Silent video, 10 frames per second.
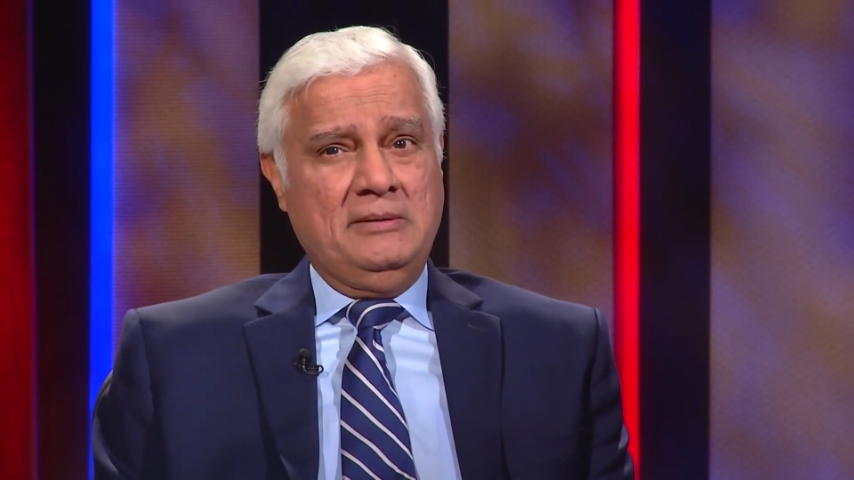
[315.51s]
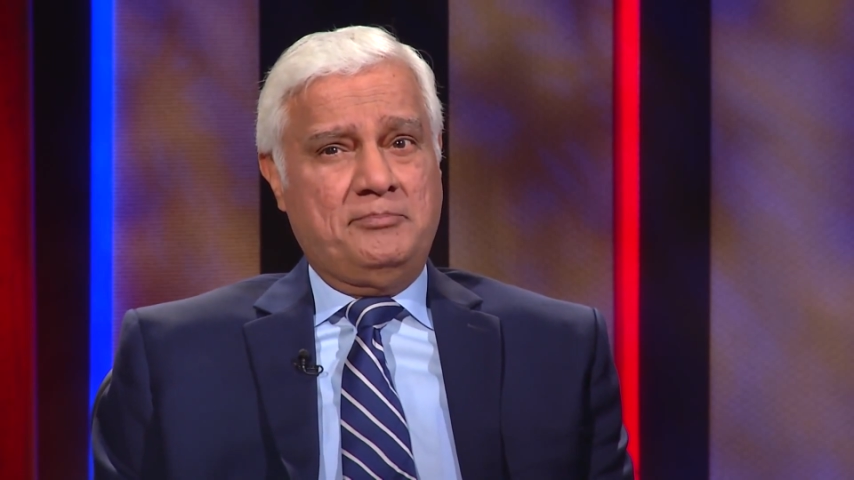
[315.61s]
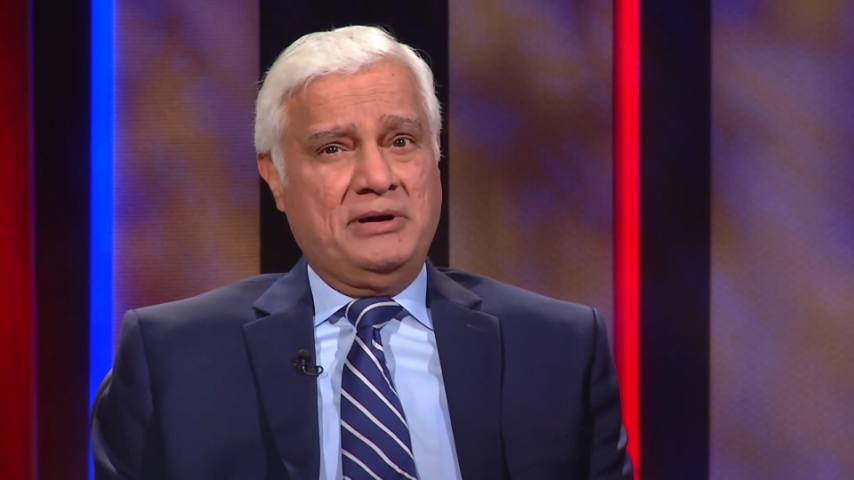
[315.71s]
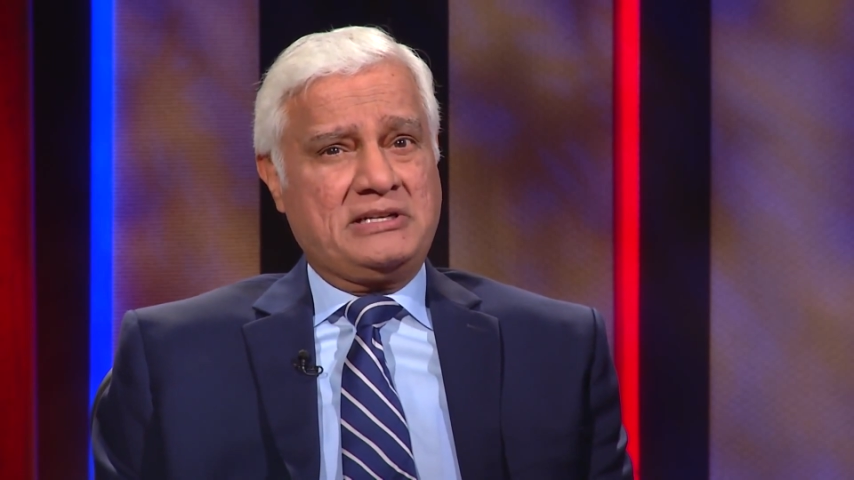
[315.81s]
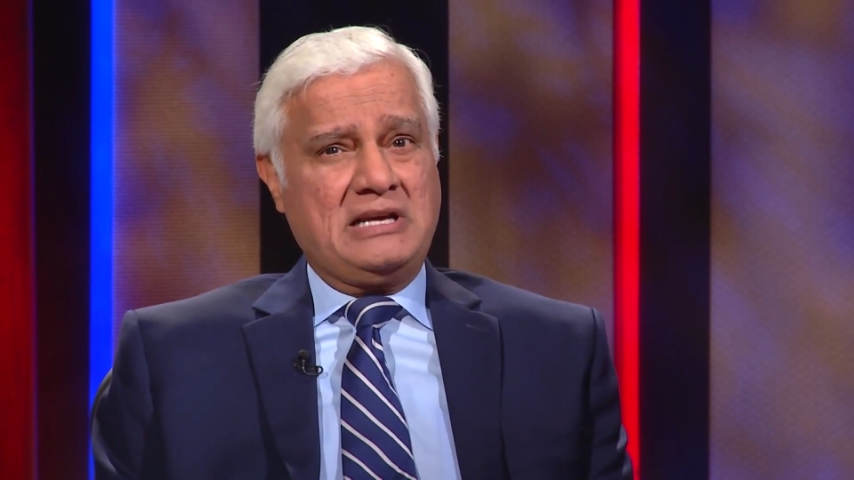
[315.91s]

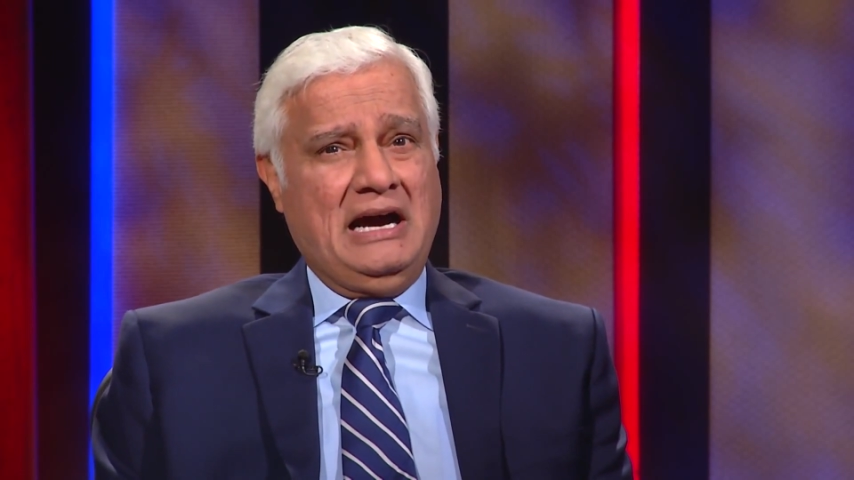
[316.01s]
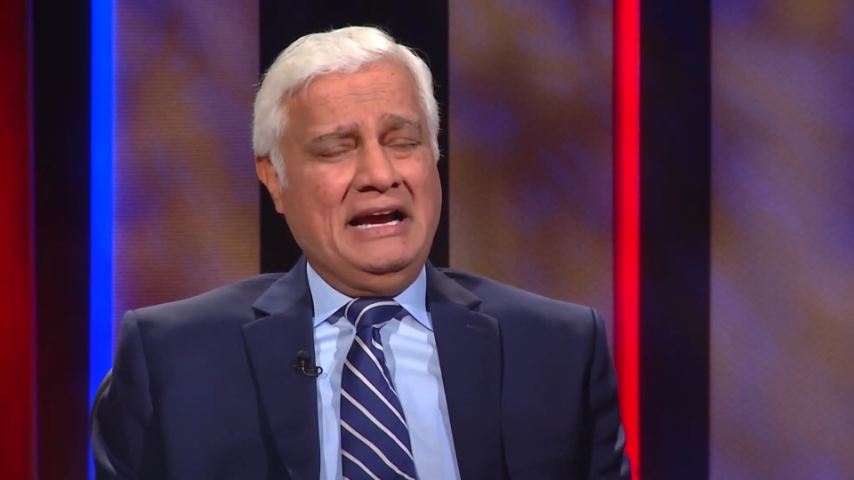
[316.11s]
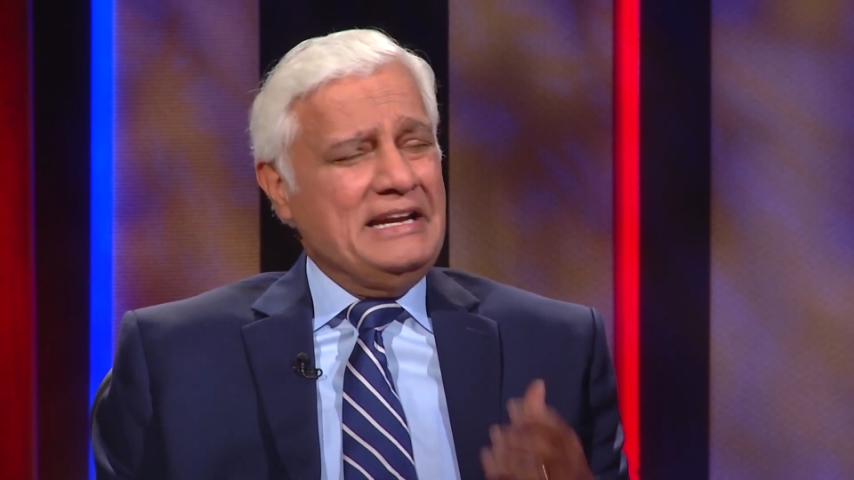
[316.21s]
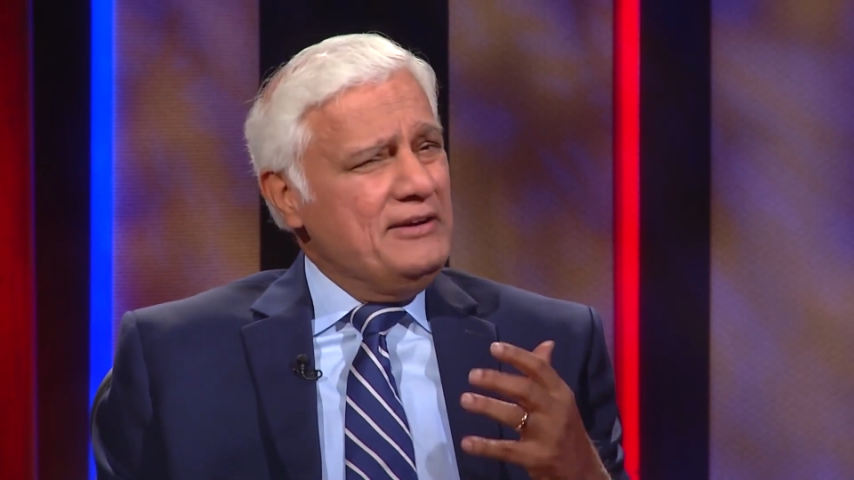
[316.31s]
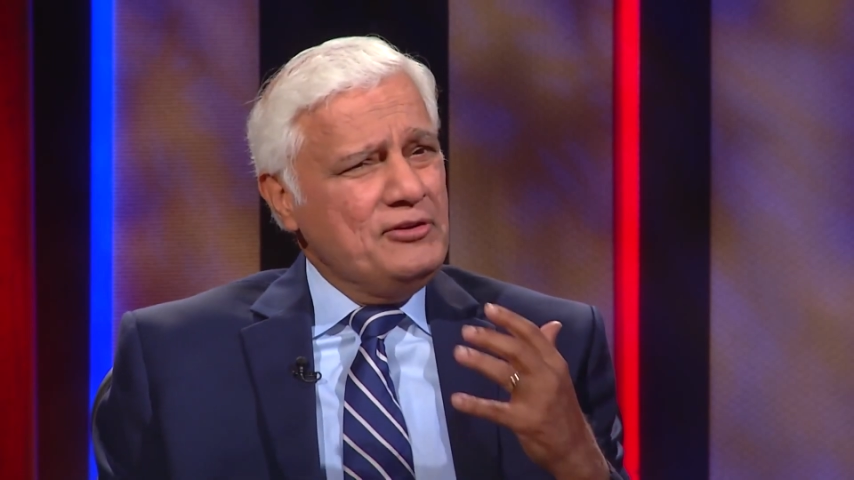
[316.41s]
But I
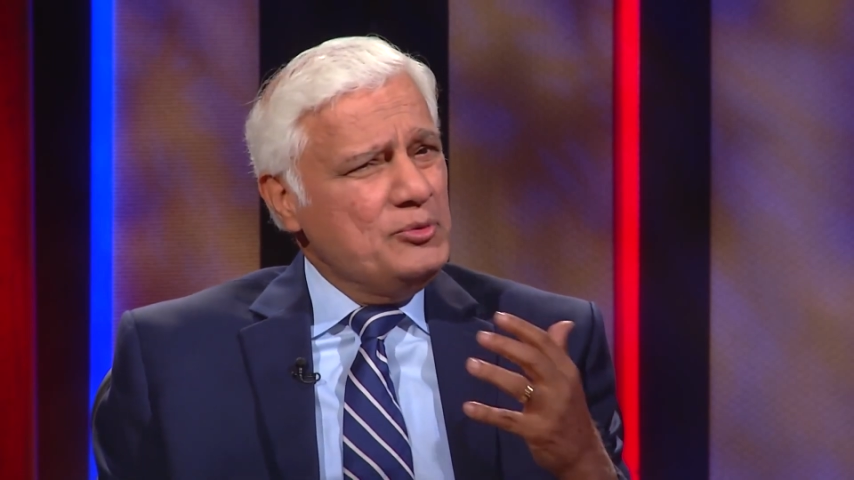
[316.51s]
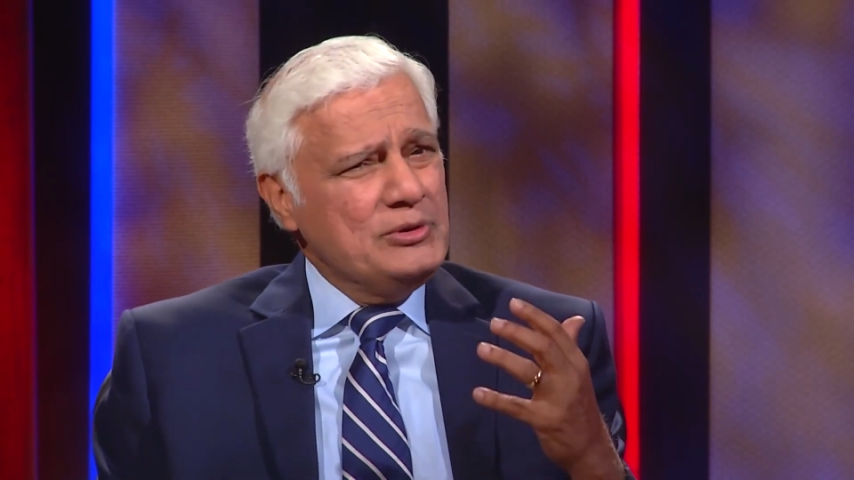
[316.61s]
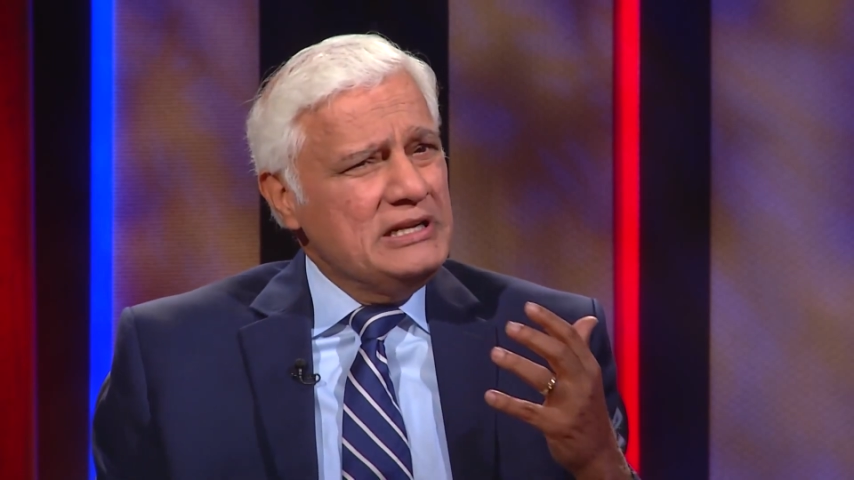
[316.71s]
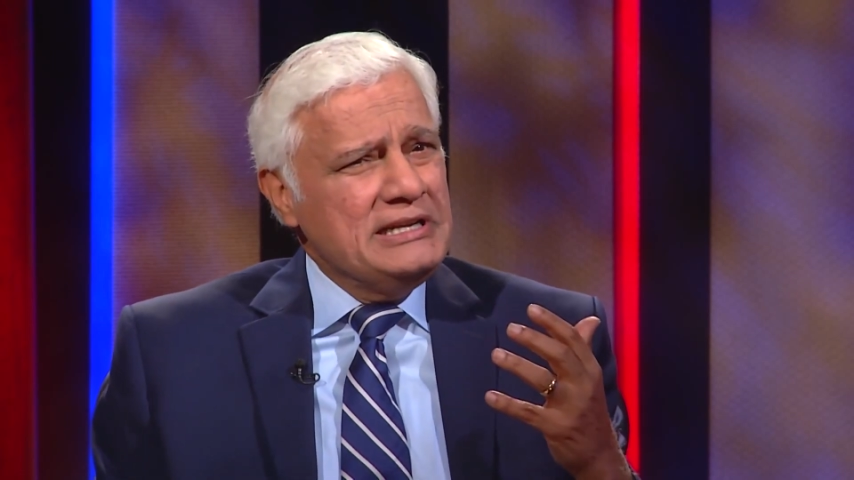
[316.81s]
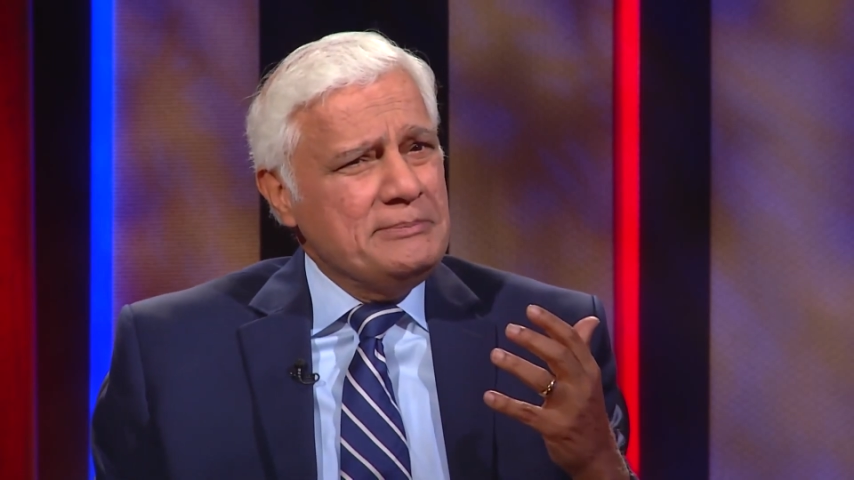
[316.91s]
never
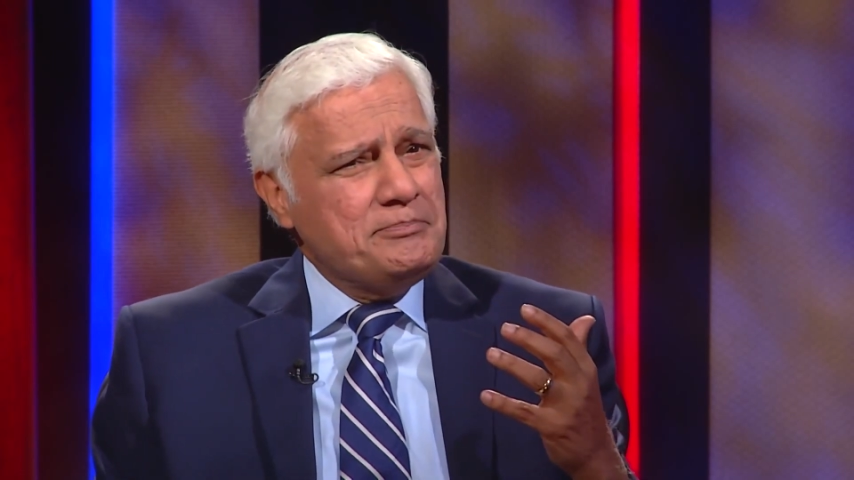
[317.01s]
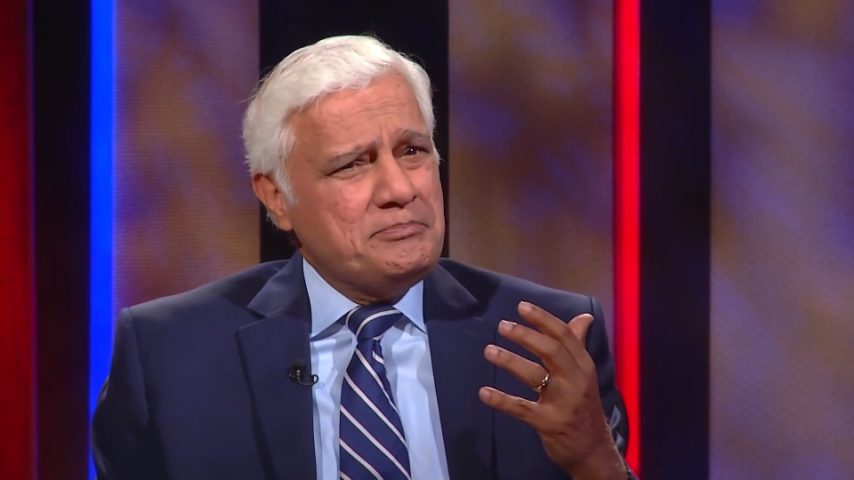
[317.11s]
really